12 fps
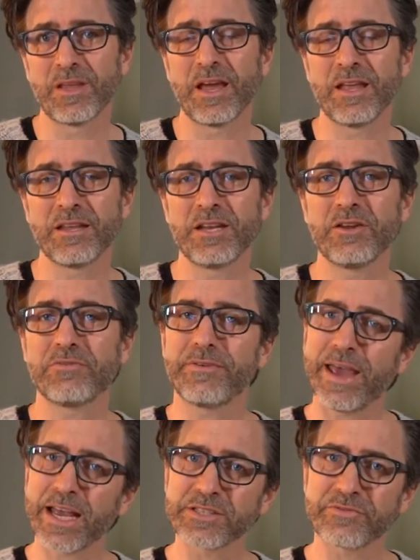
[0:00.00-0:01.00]
and then you
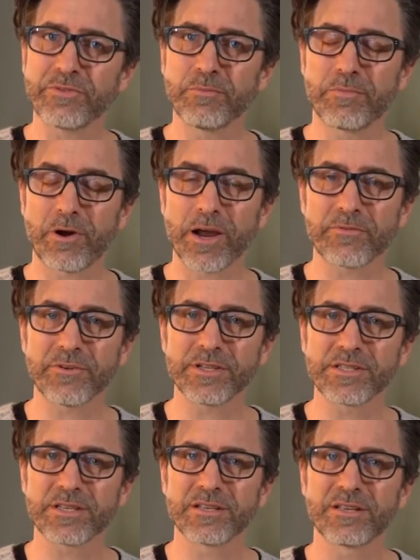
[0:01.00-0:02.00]
fast from
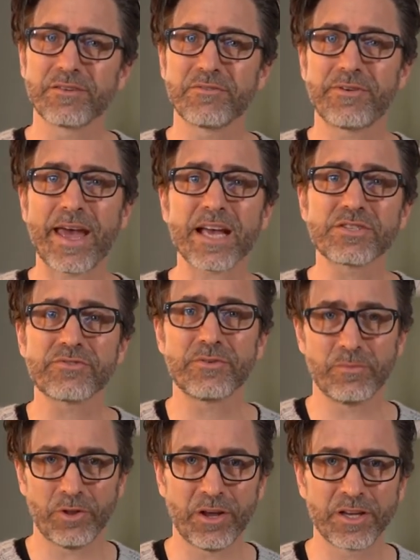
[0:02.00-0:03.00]
breakfast, fast
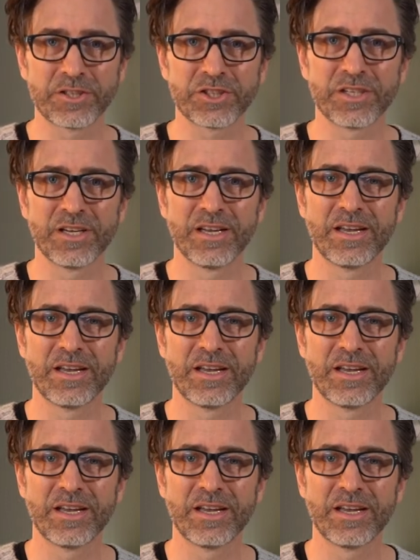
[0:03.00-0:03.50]
from lunch,